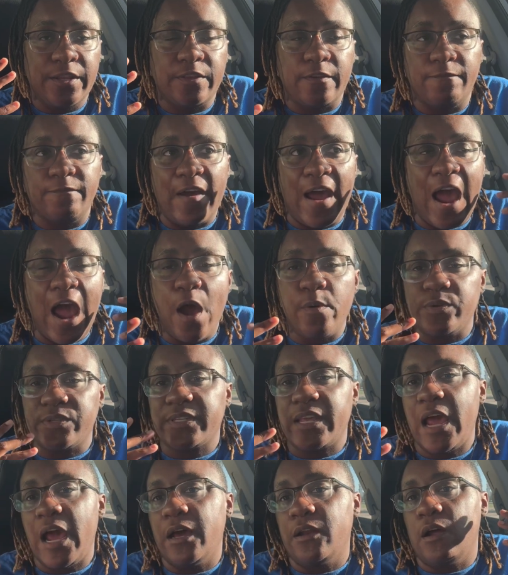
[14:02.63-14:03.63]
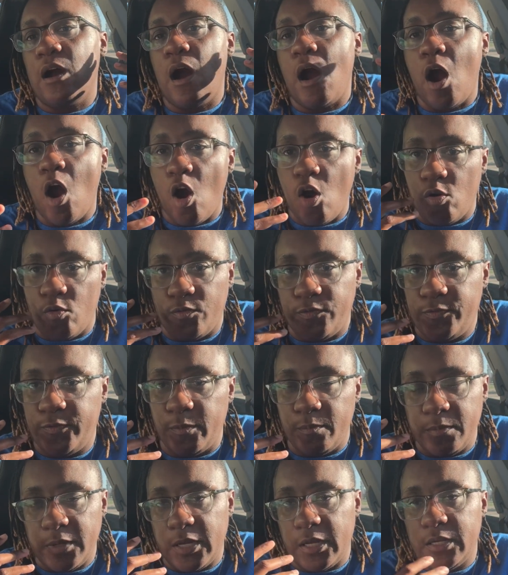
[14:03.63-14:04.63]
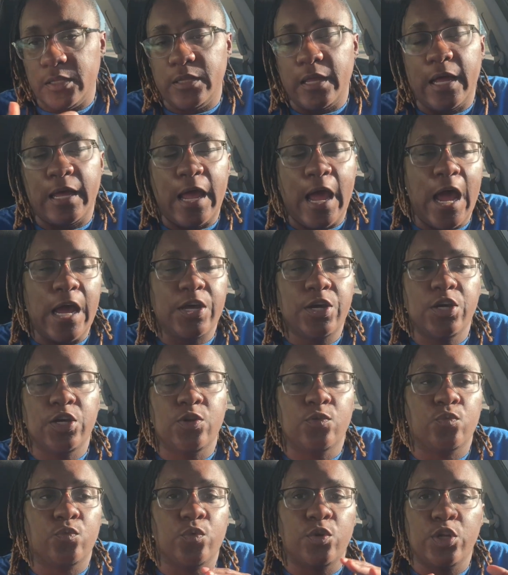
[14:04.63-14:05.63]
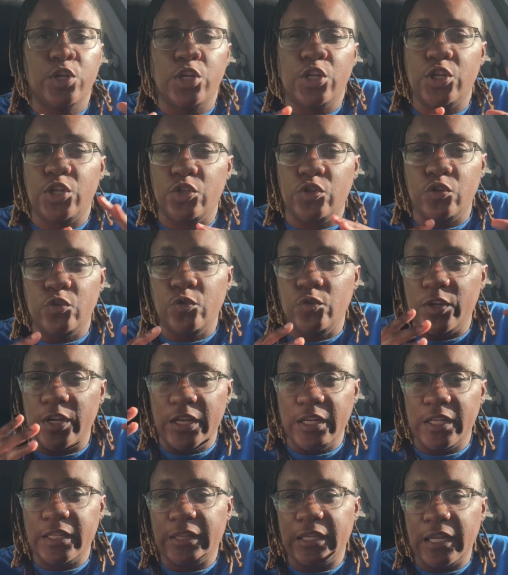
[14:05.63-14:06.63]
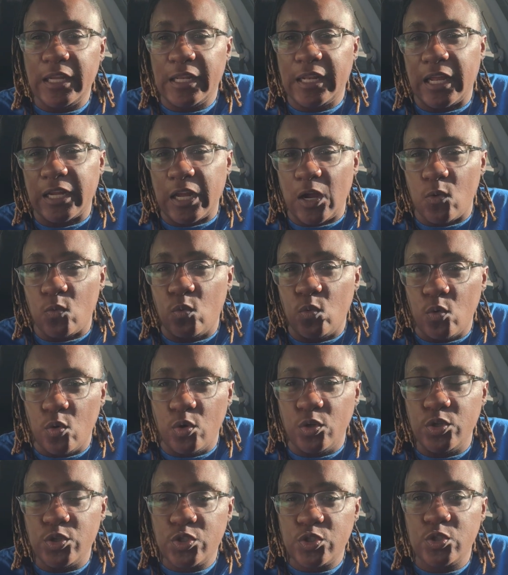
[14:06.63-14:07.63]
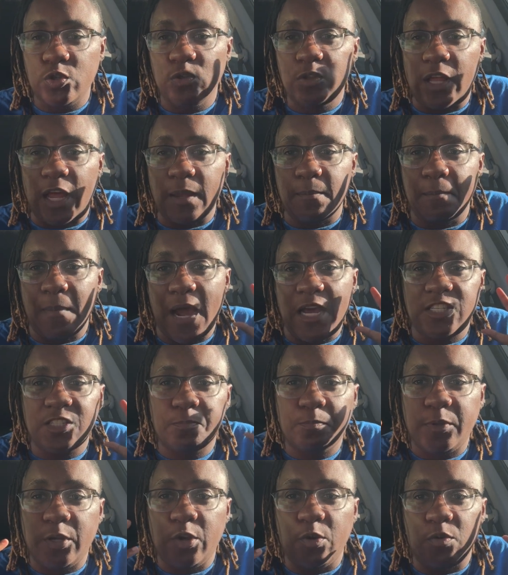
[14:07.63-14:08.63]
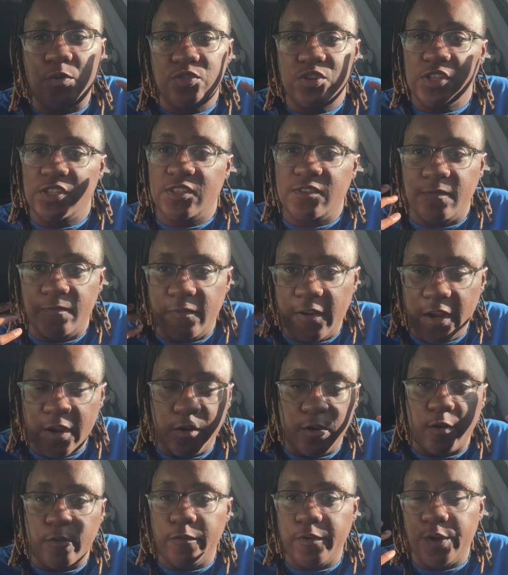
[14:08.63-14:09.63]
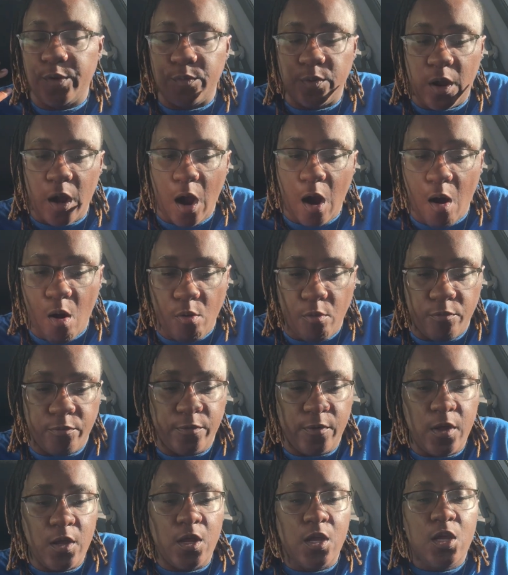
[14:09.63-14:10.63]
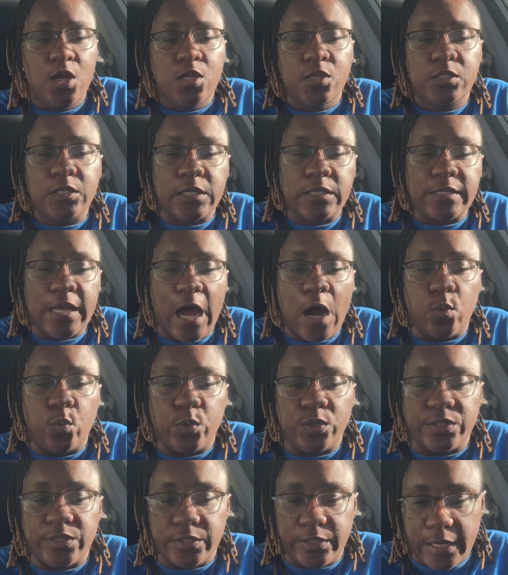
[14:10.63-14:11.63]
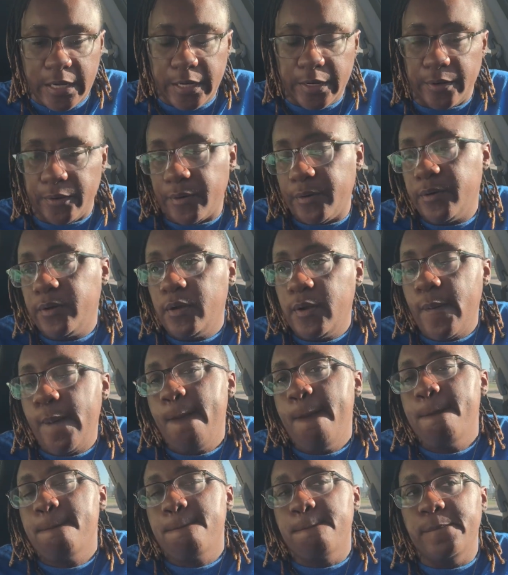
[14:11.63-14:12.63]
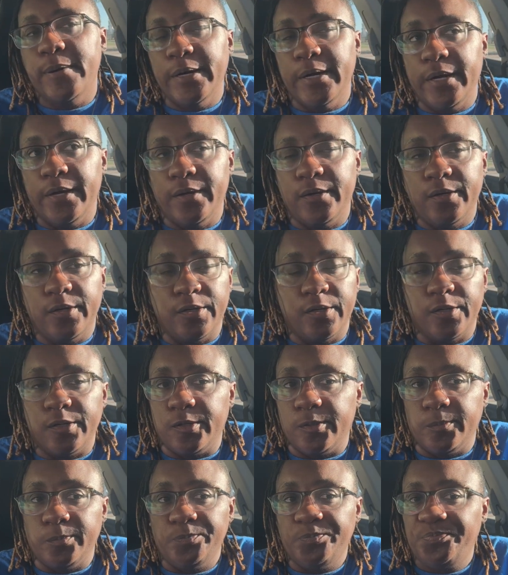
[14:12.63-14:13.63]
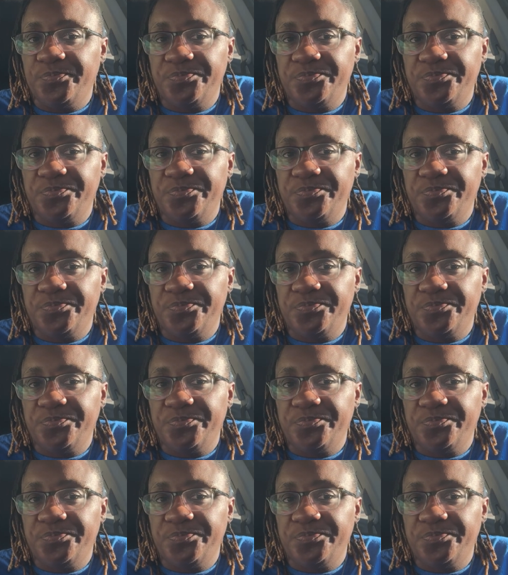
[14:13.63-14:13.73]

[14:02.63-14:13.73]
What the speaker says: the vibe was kind of off for me. Like, I couldn't really do anything like I wanted to. Like, my spirit just very, very off since I was there. But I'm